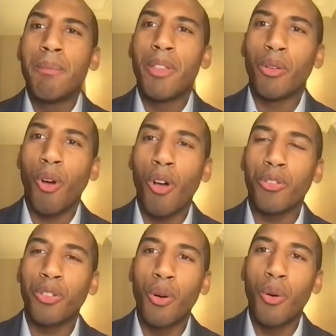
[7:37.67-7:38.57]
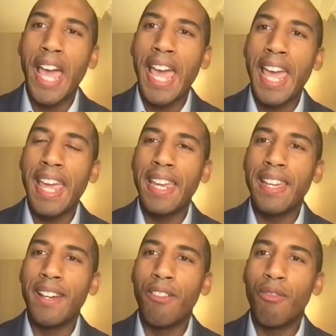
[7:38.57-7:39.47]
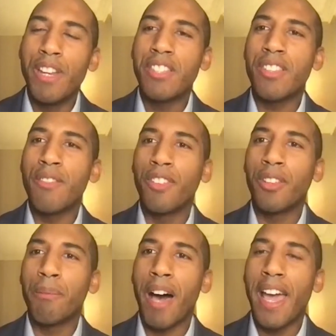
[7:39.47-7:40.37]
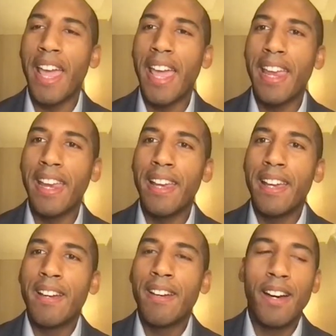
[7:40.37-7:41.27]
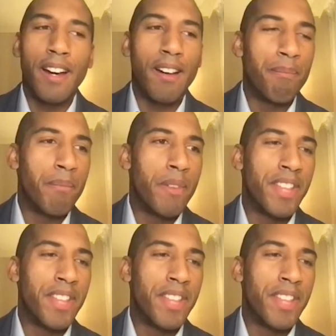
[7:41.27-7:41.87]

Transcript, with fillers: but there was also a recent visit by a um,